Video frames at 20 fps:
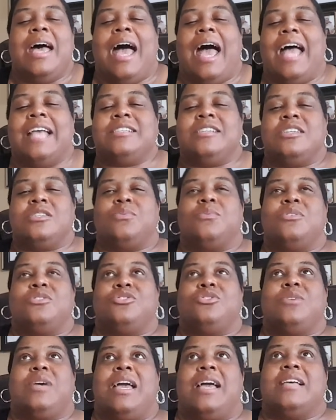I just
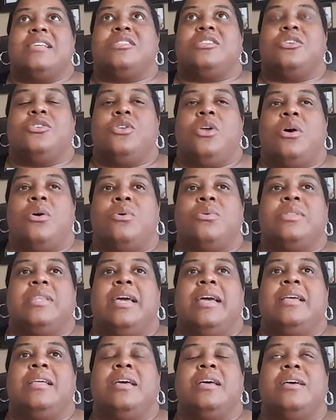want you guys to know
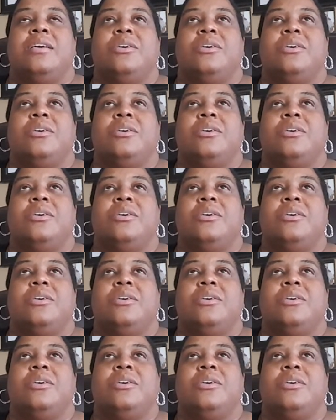that